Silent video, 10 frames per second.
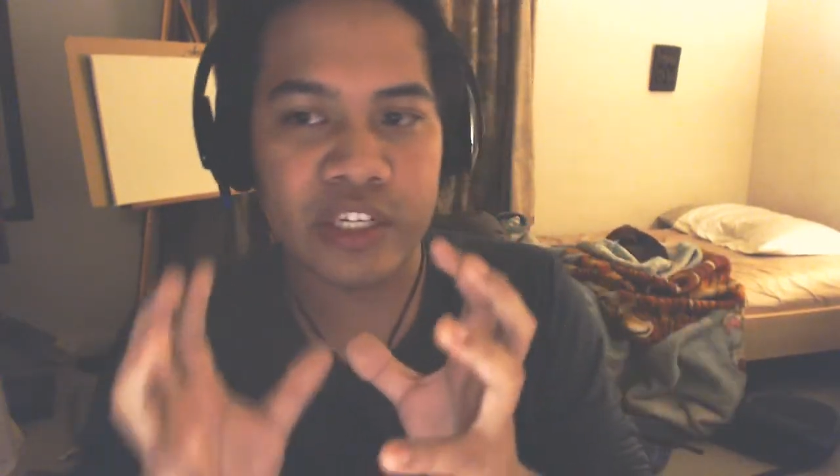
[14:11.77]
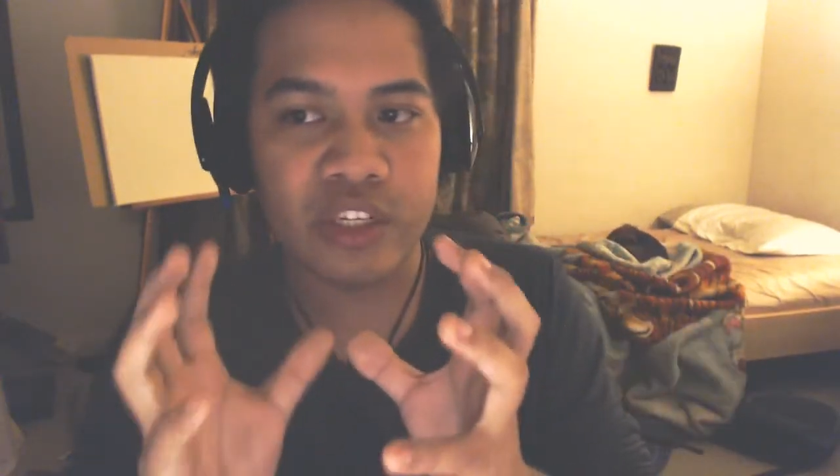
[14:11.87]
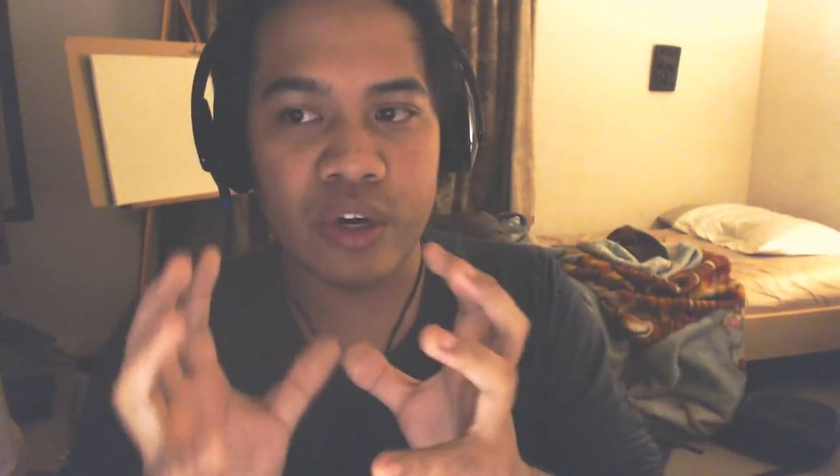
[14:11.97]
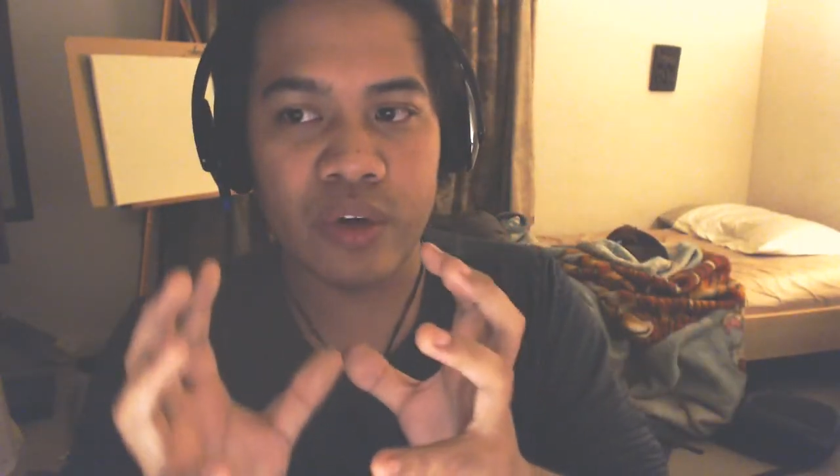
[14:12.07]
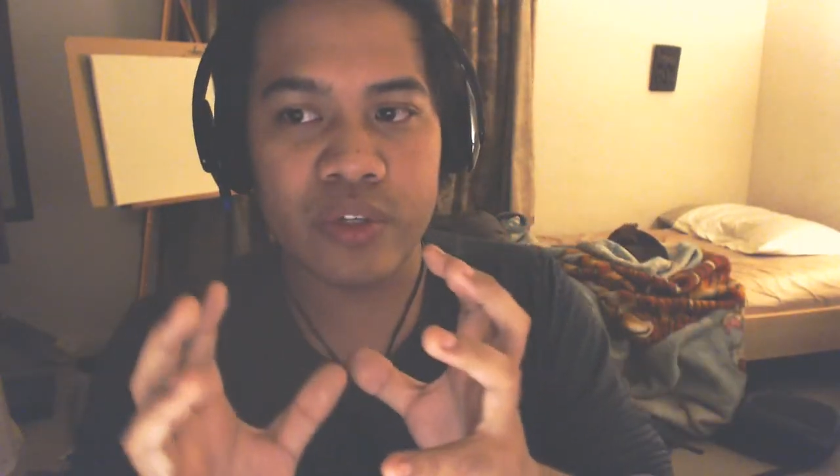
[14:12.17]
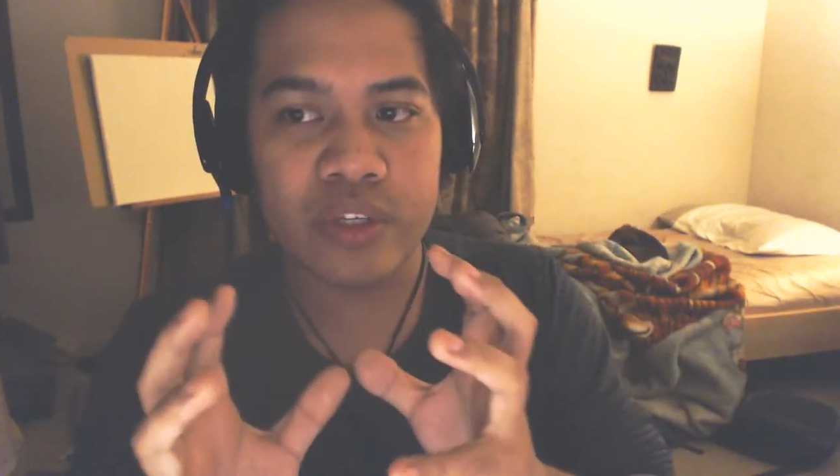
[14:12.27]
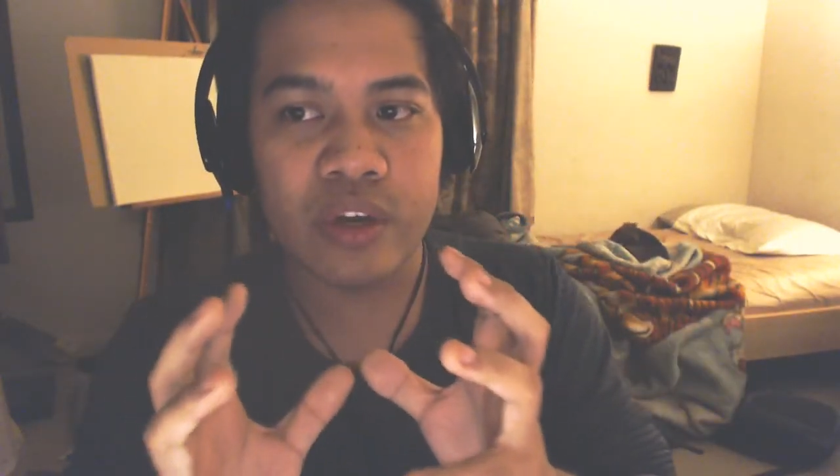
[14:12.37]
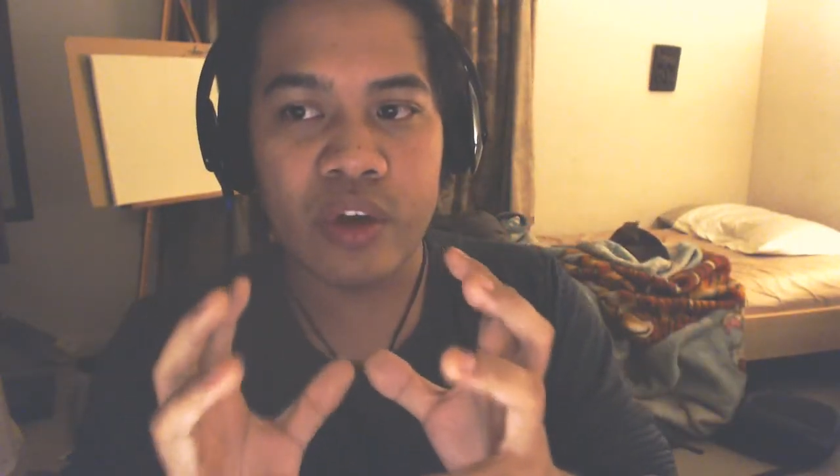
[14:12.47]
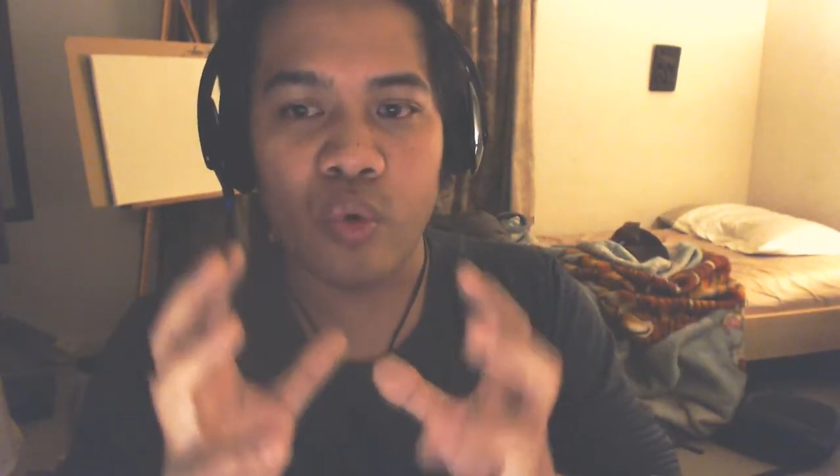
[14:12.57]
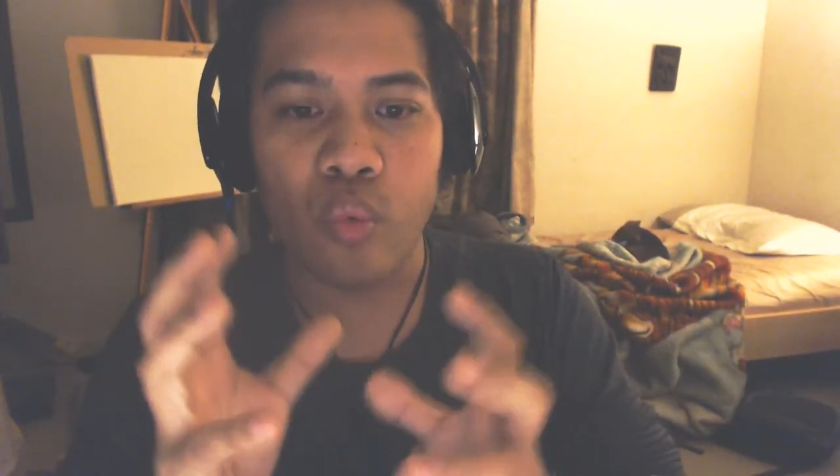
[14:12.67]
he knows
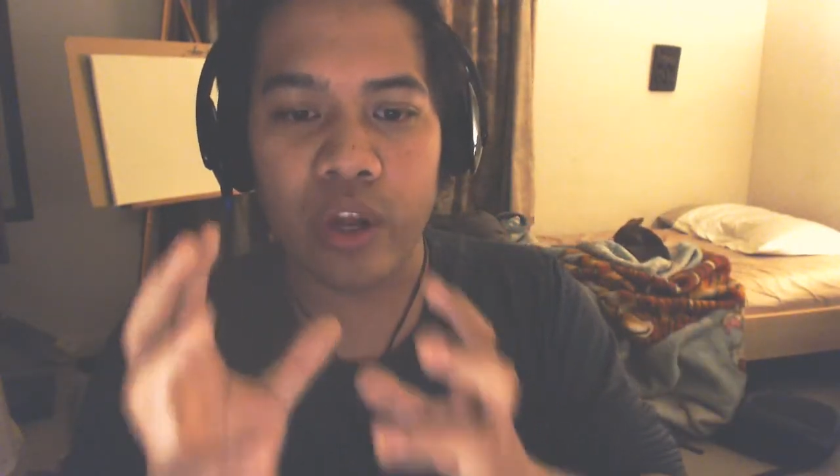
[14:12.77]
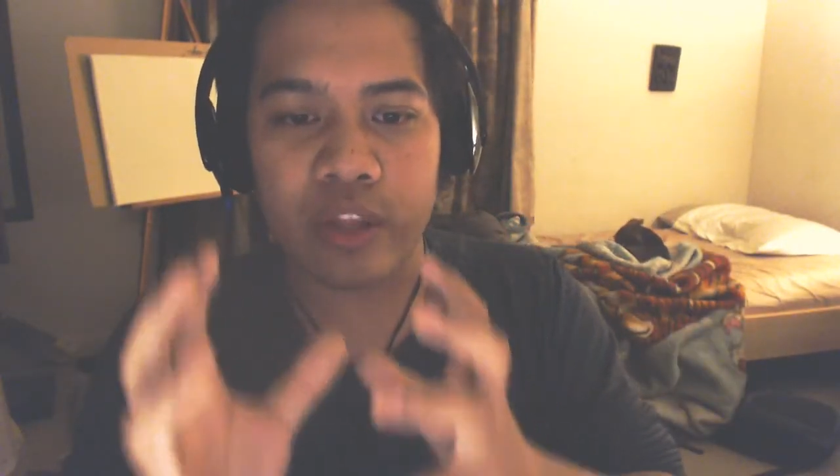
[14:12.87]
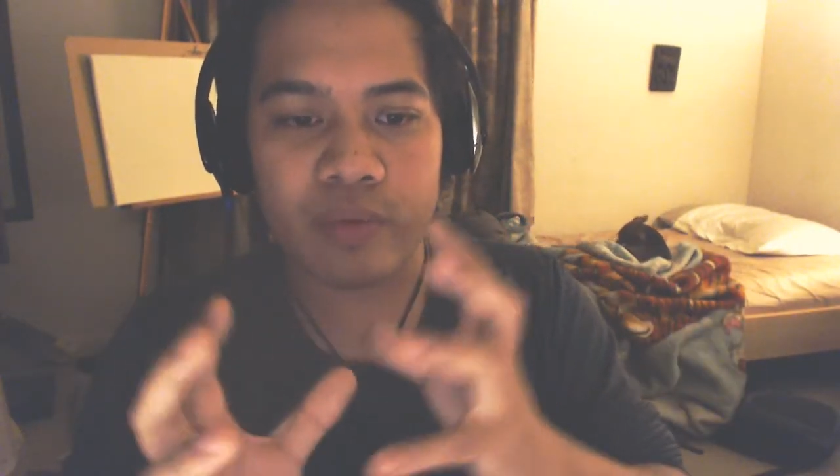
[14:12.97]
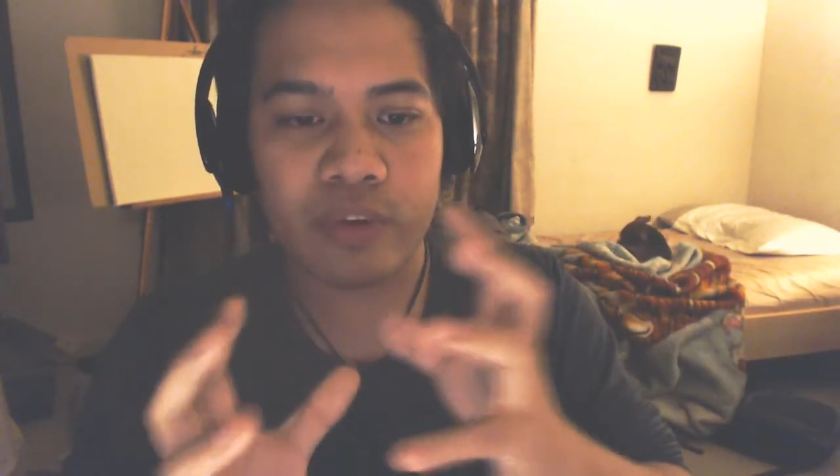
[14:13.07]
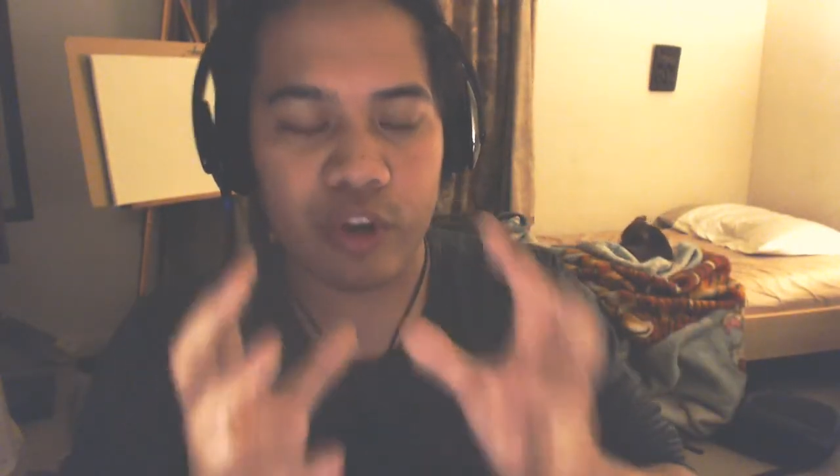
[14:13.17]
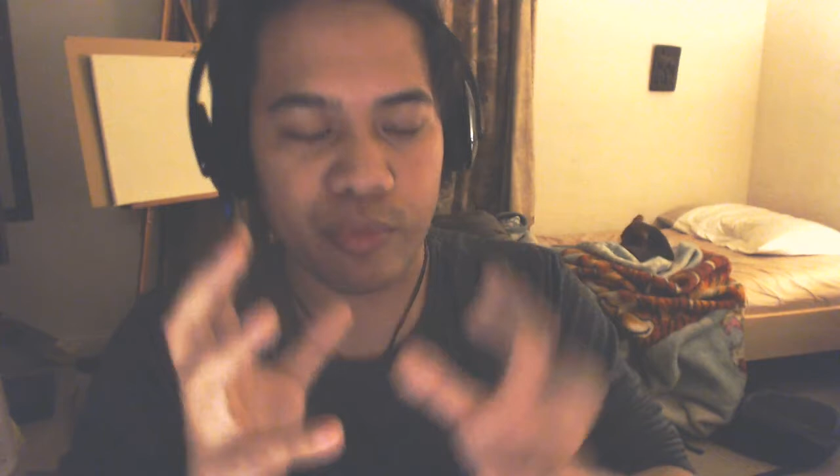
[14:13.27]
what their